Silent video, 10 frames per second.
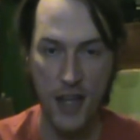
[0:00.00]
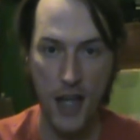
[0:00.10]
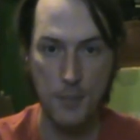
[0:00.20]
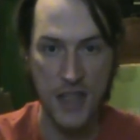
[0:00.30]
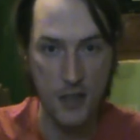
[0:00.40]

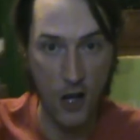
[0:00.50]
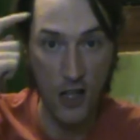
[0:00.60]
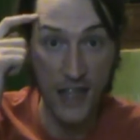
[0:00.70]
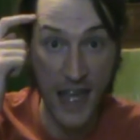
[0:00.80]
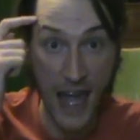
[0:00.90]
I mean,
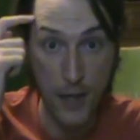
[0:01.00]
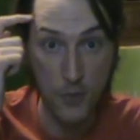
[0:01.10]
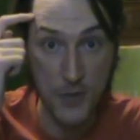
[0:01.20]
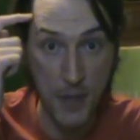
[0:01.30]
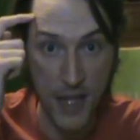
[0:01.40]
all I had
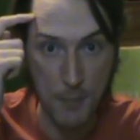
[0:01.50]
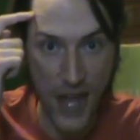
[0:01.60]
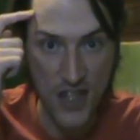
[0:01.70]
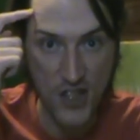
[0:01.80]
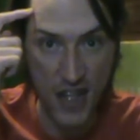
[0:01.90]
was my
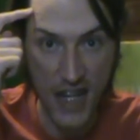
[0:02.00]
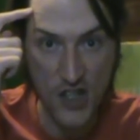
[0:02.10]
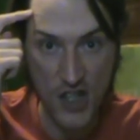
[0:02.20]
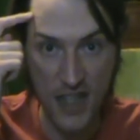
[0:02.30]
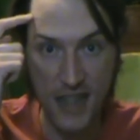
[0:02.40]

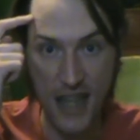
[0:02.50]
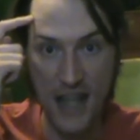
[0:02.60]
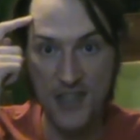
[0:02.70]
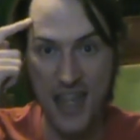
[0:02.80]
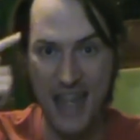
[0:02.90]
imagination, and
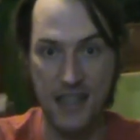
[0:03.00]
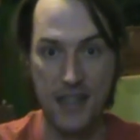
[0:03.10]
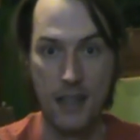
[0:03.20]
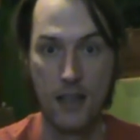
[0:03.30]
that's it.